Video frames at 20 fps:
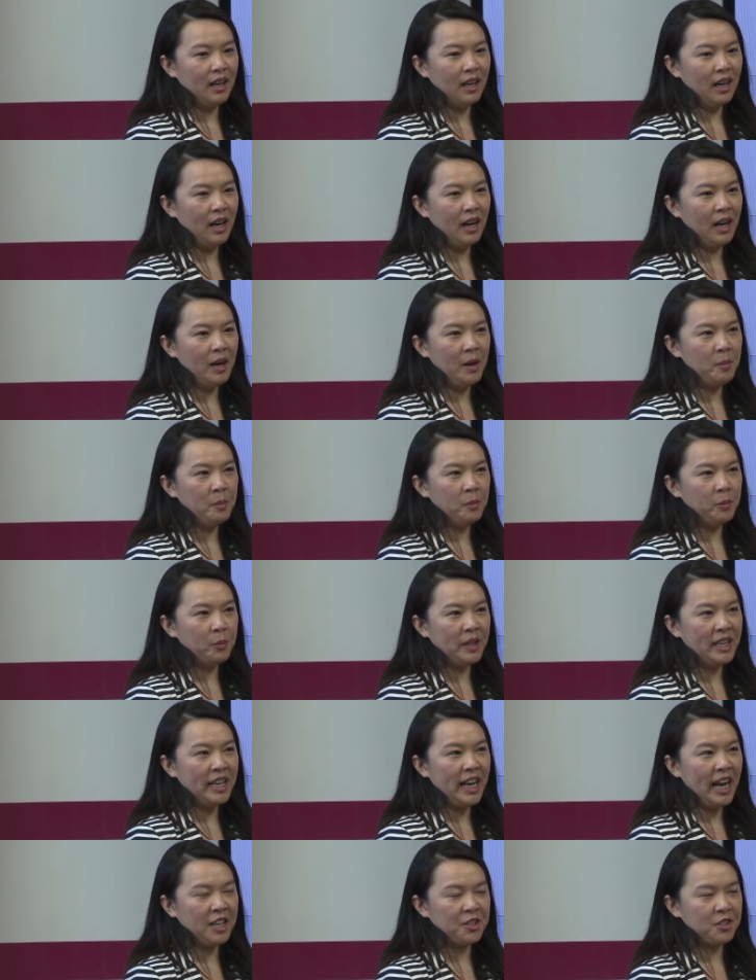Um,
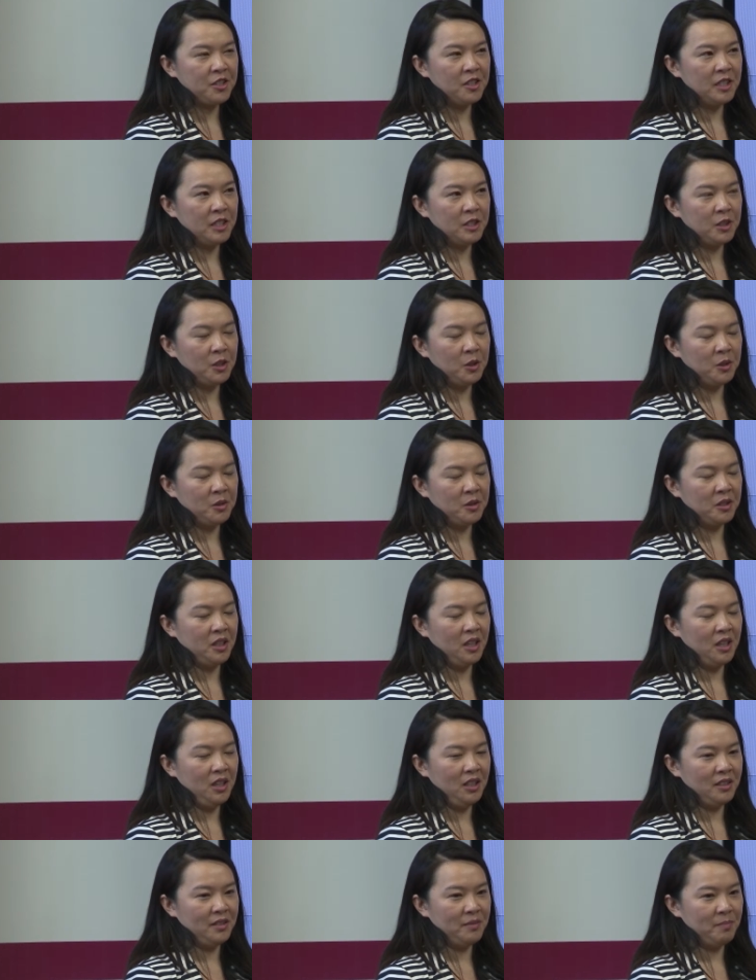we actually cold
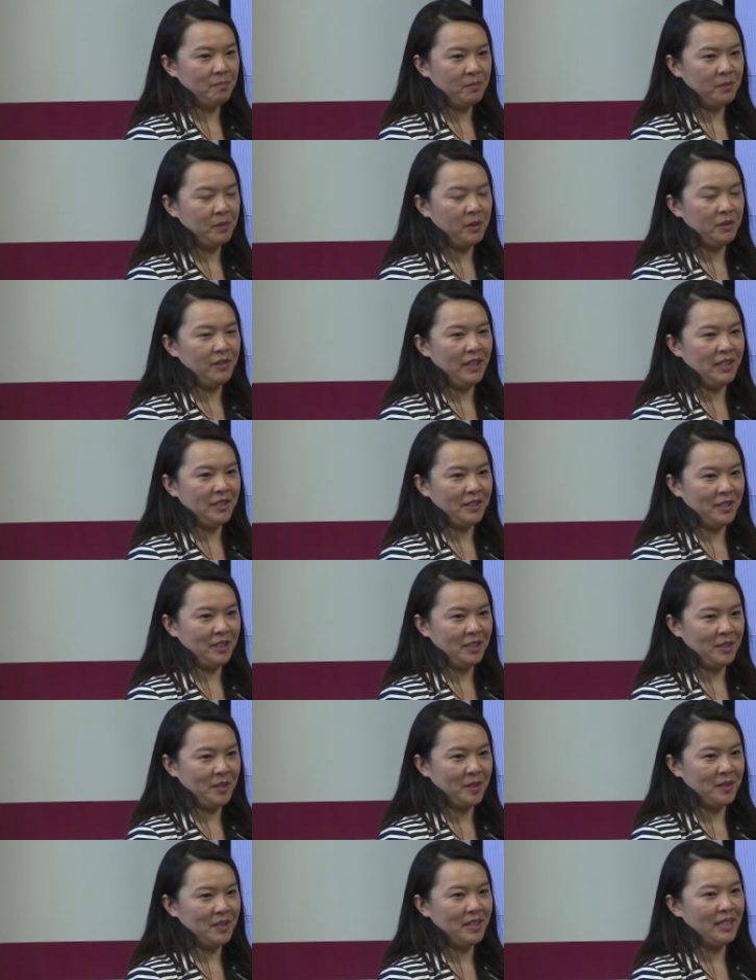called
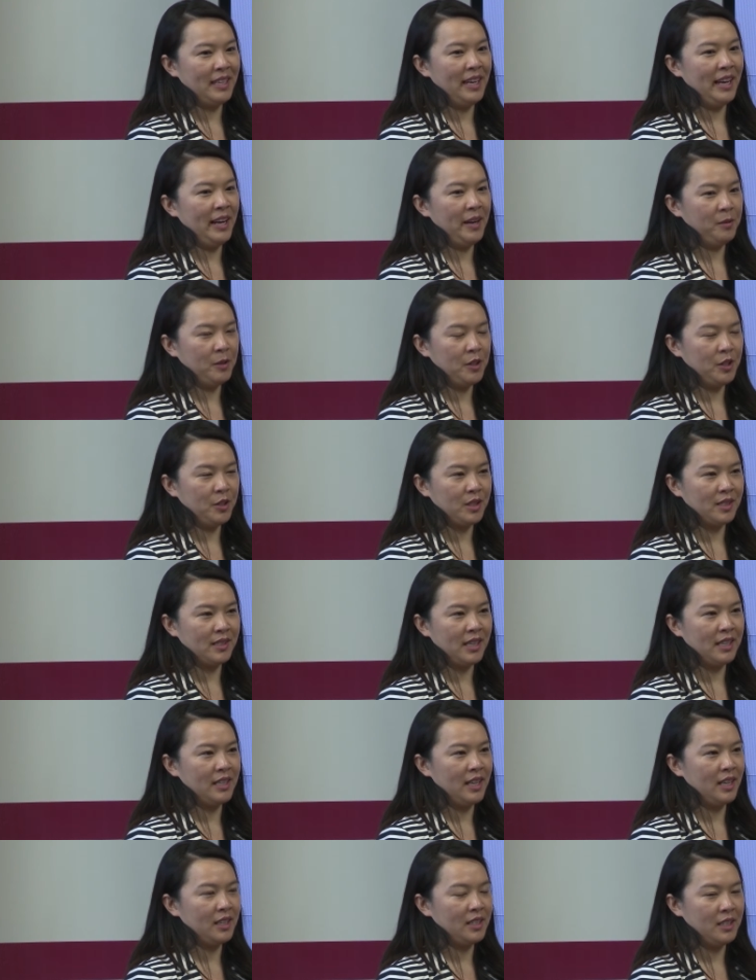professors. Yeah, we just
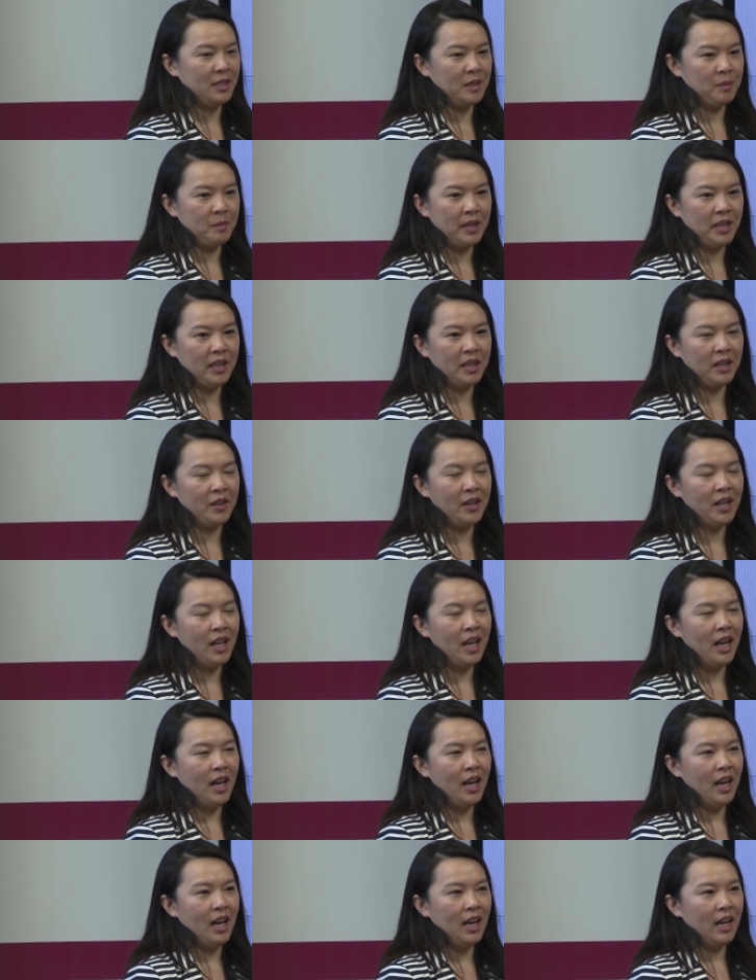sent out an email.
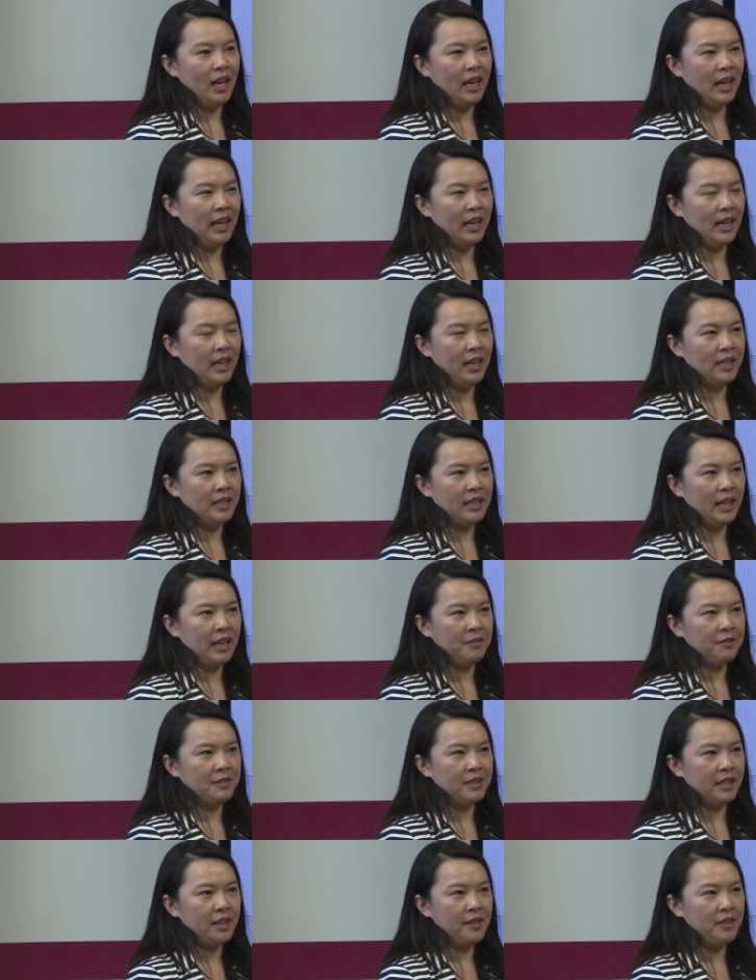And
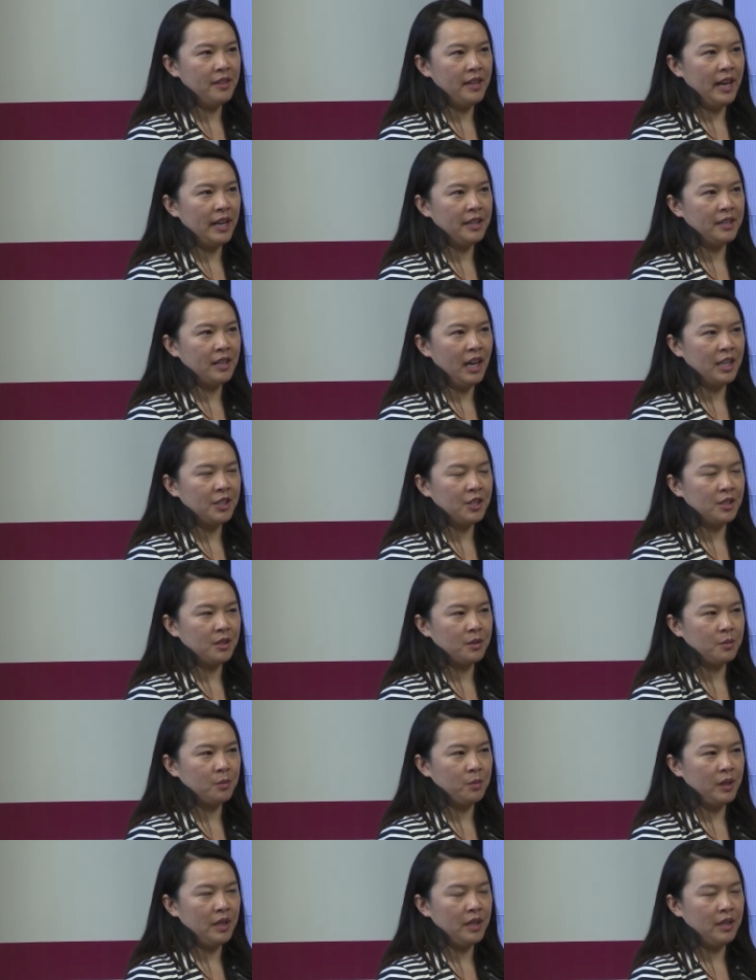I've done that not
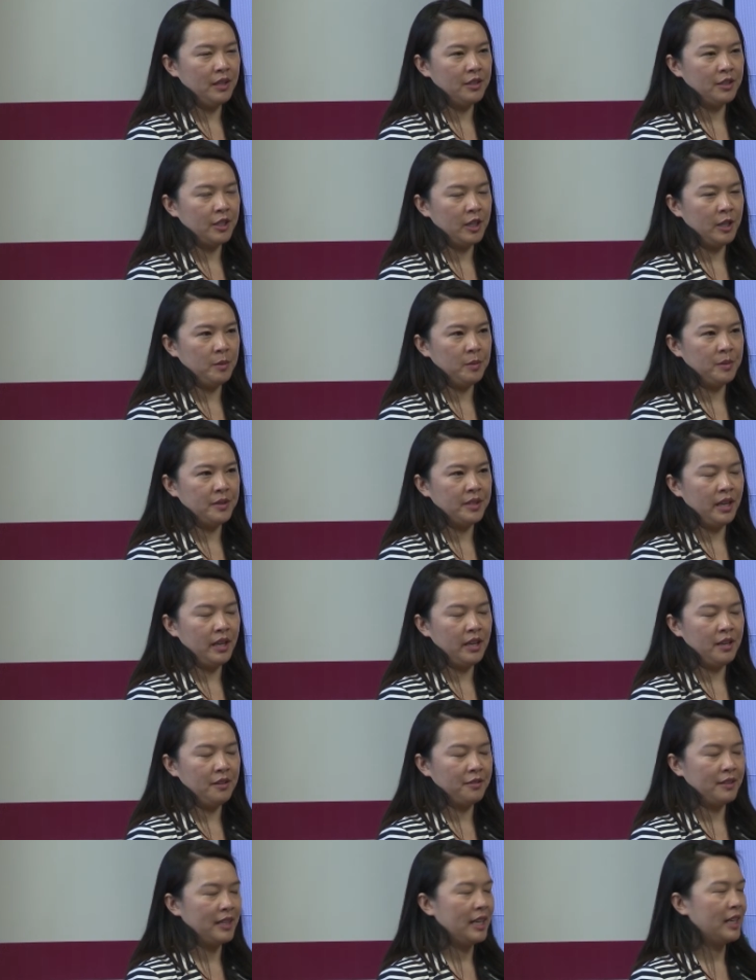just with in terms
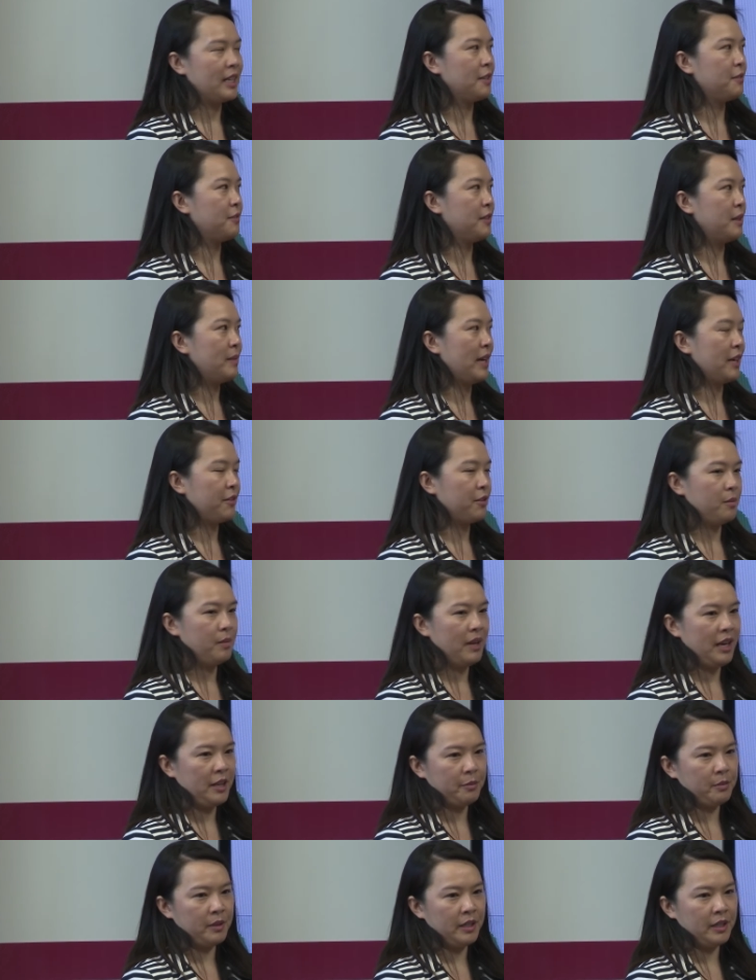of getting feedback from
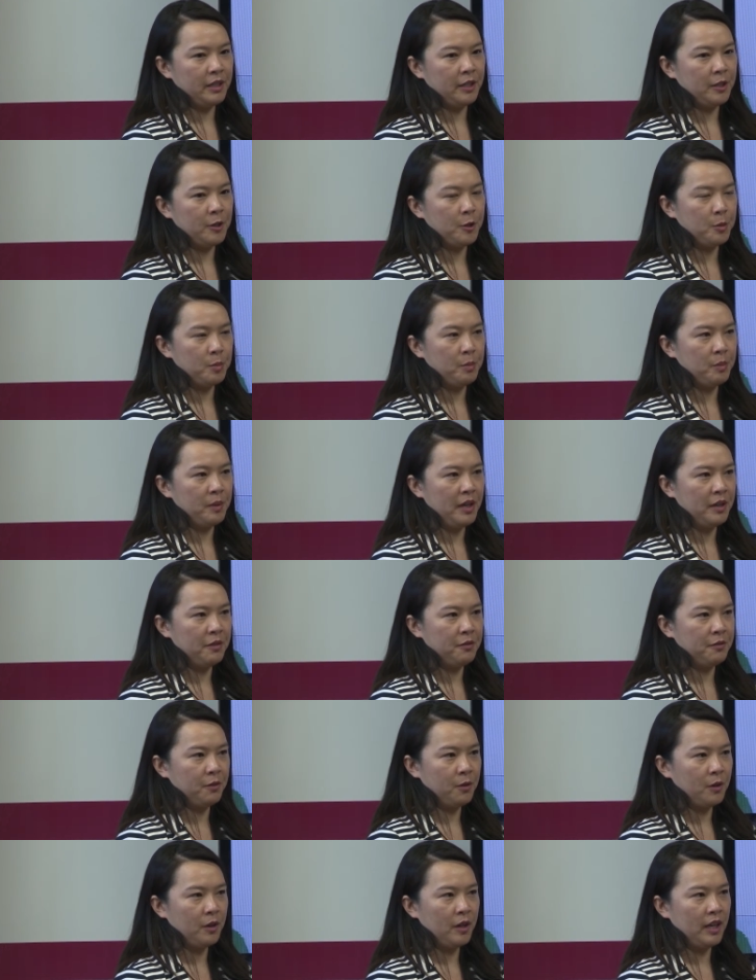Math Breakers, but
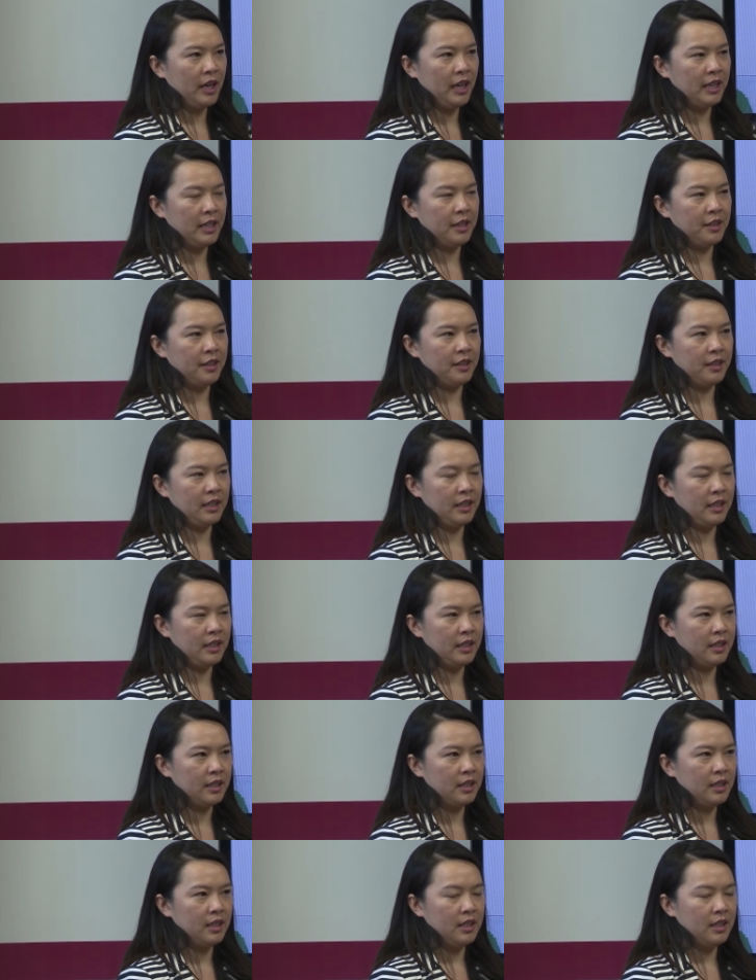for anything,